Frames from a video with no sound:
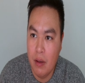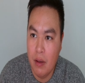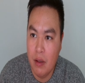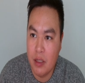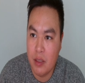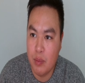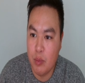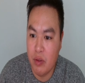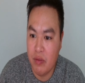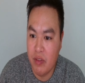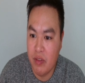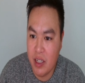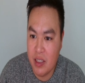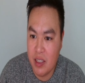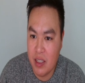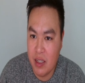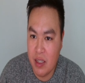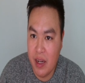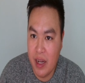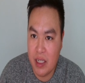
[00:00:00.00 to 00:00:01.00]
Let's move on
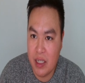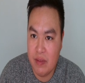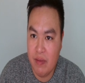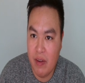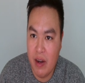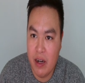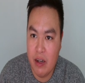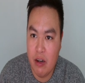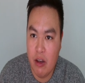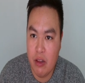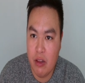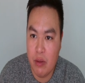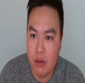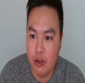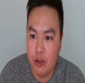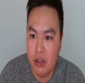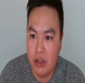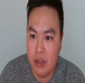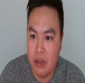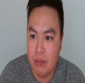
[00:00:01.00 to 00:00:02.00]
to the next fight on the
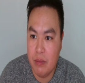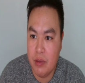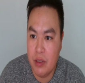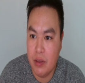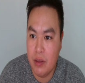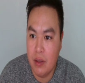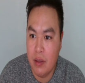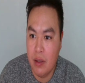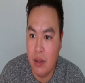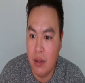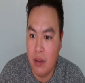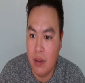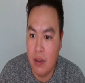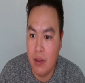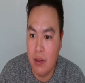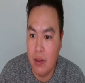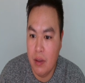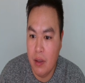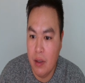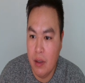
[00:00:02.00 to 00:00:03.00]
prelims.
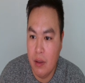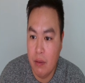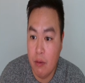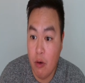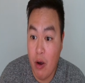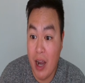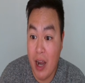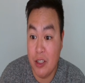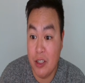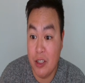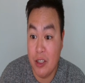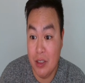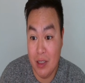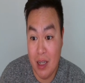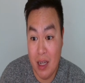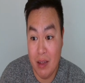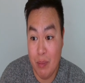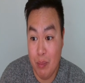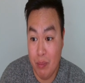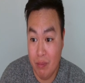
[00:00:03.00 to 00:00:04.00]
Well, actually, it's
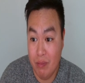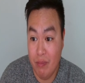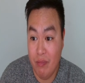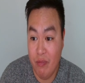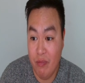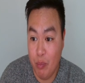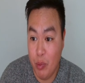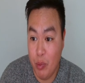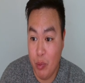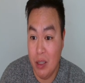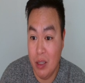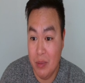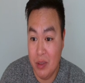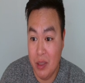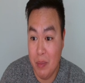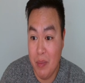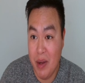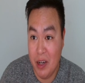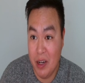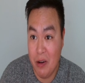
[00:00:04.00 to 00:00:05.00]
not the prelims, it's
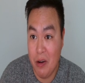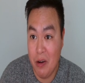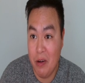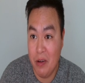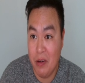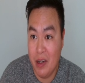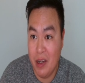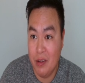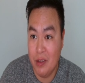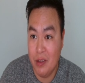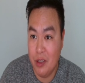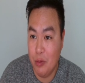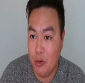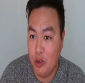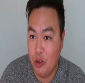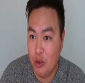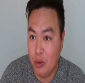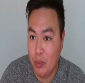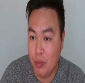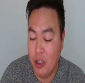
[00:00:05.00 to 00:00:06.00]
the main card now. So we're
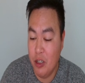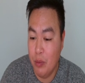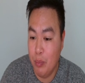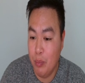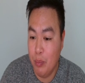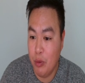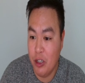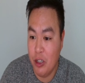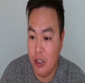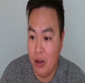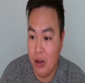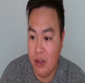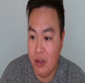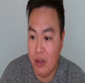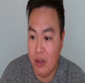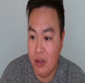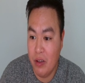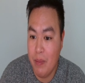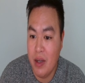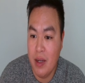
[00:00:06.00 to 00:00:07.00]
doing pretty good on
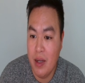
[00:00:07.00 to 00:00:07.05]
time.